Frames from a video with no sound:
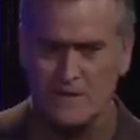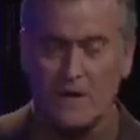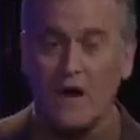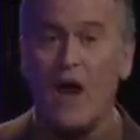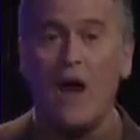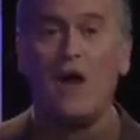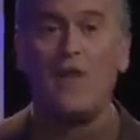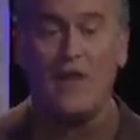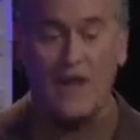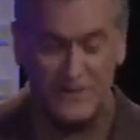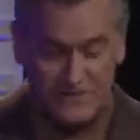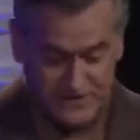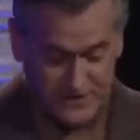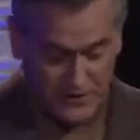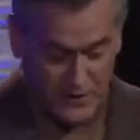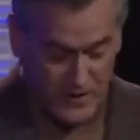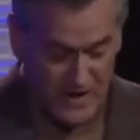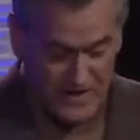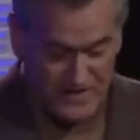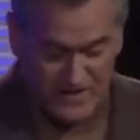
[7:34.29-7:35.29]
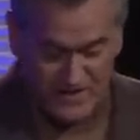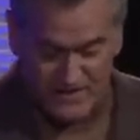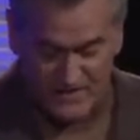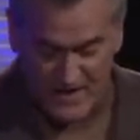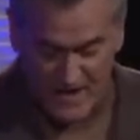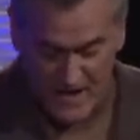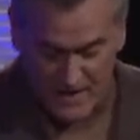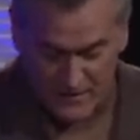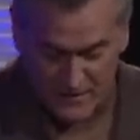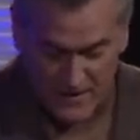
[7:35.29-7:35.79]
Oh, that's the crazy
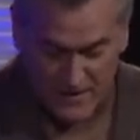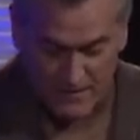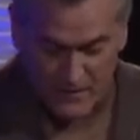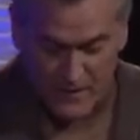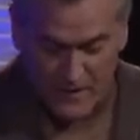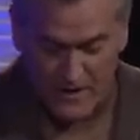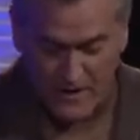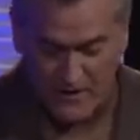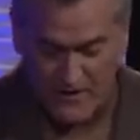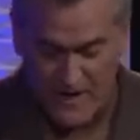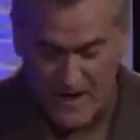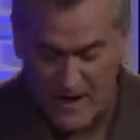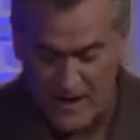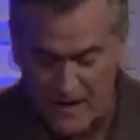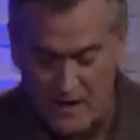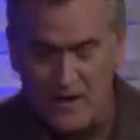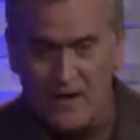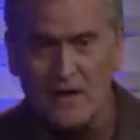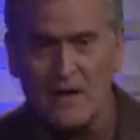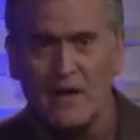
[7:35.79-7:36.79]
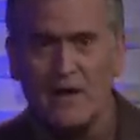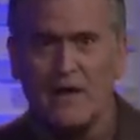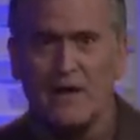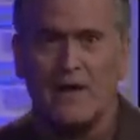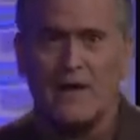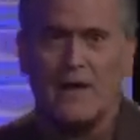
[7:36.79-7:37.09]
sound whenever we hear that.